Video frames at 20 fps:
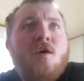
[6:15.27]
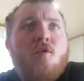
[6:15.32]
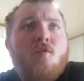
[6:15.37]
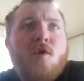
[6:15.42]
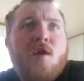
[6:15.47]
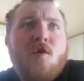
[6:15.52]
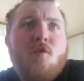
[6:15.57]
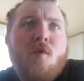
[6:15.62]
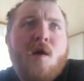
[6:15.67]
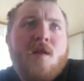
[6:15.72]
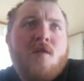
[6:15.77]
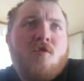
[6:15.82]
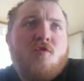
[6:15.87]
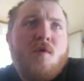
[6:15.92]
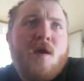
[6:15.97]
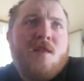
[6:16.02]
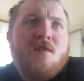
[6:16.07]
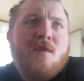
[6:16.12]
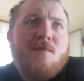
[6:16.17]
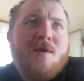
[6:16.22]
We don't want
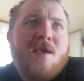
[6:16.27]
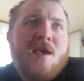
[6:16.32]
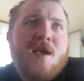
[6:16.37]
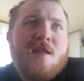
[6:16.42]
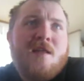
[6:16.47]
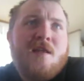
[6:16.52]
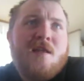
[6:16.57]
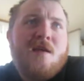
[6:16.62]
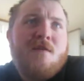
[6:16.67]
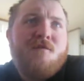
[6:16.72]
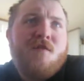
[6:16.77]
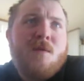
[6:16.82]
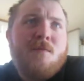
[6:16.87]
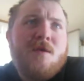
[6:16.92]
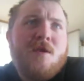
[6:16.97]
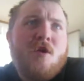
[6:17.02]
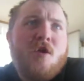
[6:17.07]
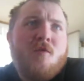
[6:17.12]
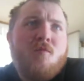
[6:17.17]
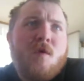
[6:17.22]
Kuwait to be headed a
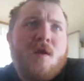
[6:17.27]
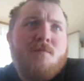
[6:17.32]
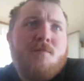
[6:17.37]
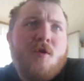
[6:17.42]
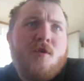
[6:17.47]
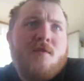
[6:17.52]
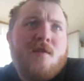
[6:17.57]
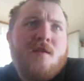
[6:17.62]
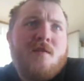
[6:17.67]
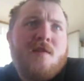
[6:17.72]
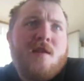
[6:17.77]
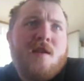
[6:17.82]
family or one person,